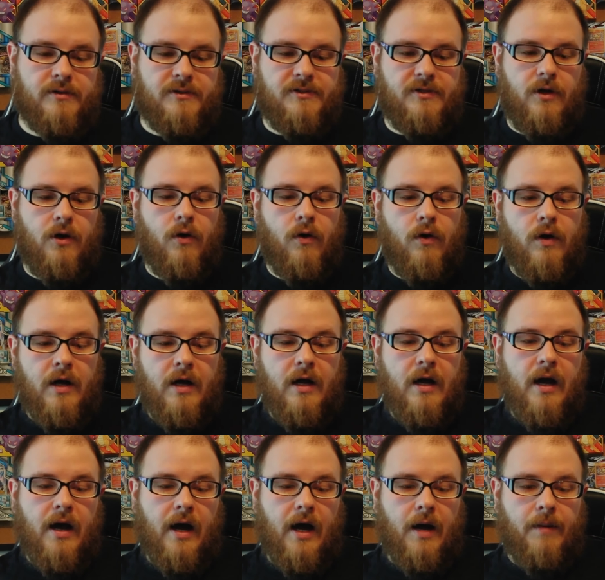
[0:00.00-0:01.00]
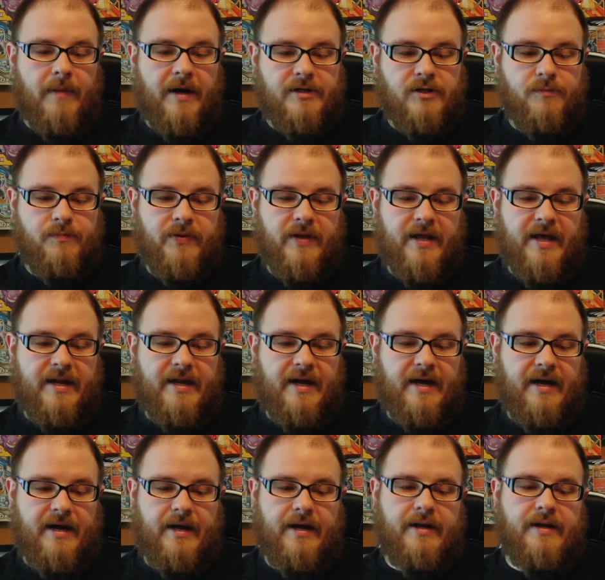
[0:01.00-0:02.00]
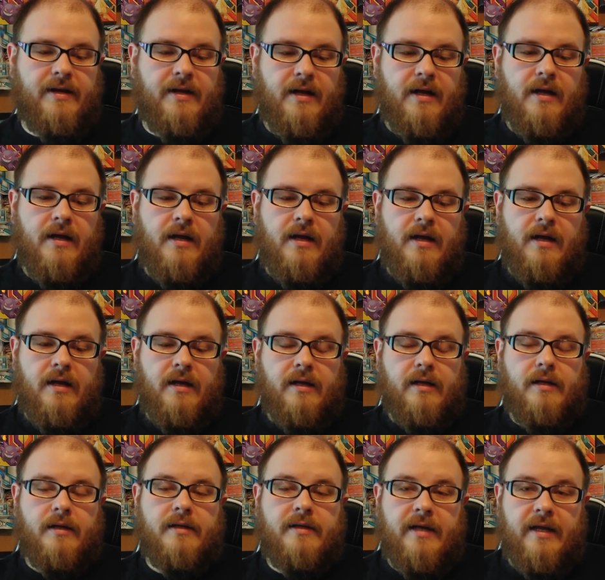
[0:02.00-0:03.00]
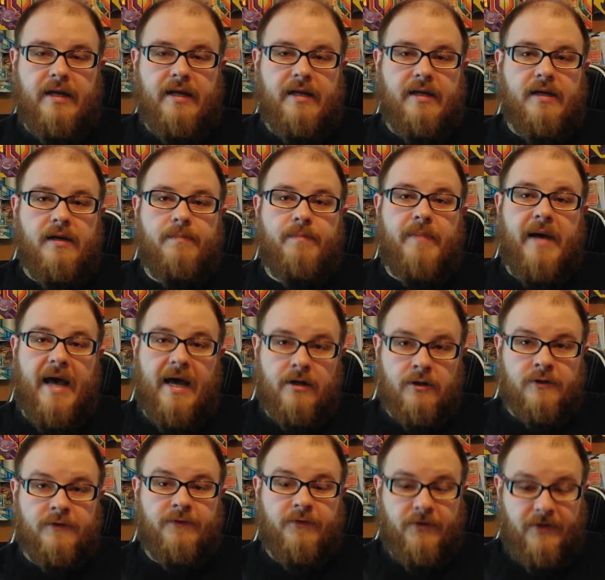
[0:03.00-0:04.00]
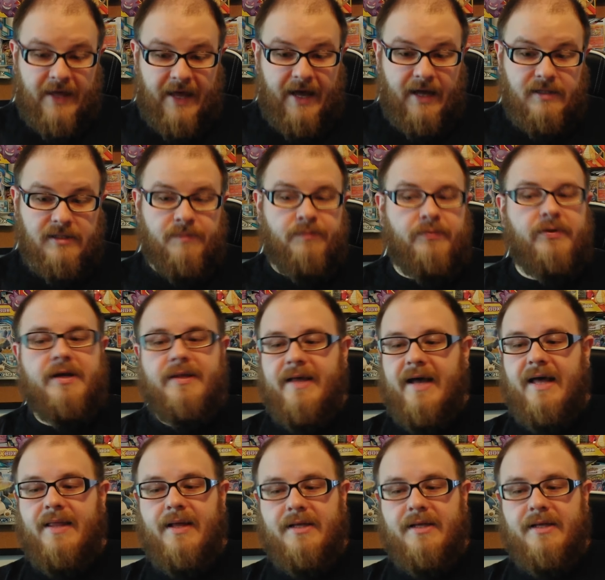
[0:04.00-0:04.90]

So I do plan on getting paddles for that, to play that.